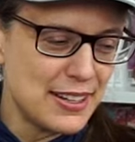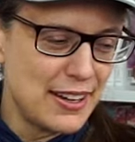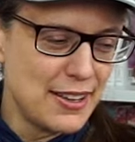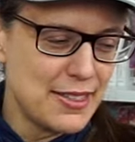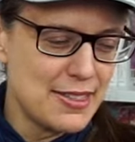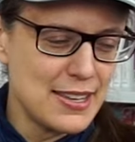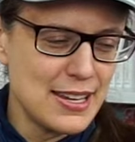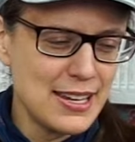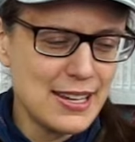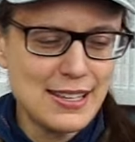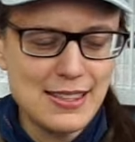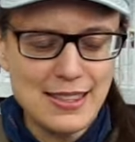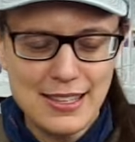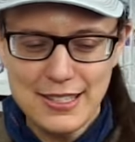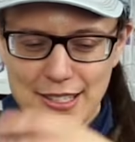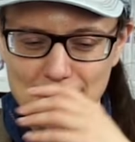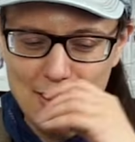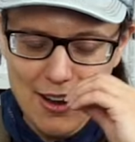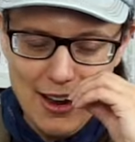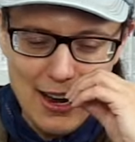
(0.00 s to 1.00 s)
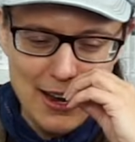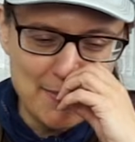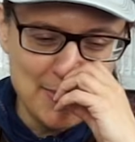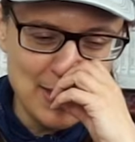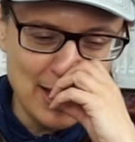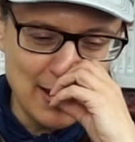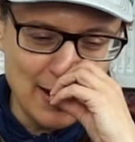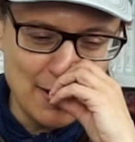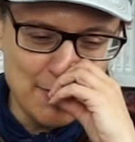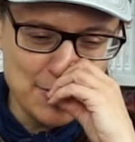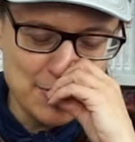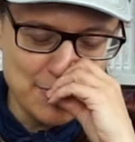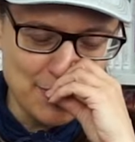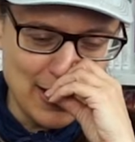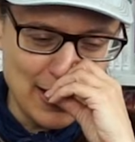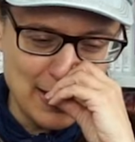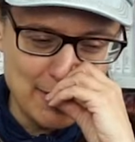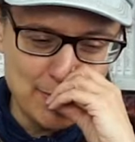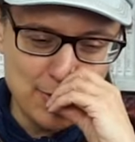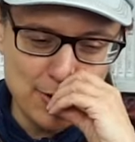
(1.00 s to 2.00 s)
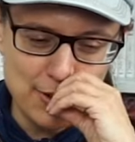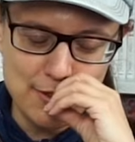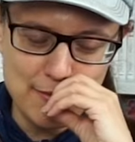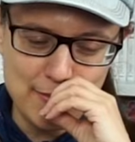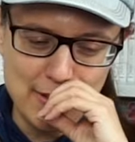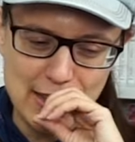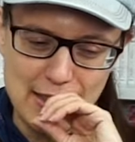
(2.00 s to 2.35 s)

think at the time that I was writing book three,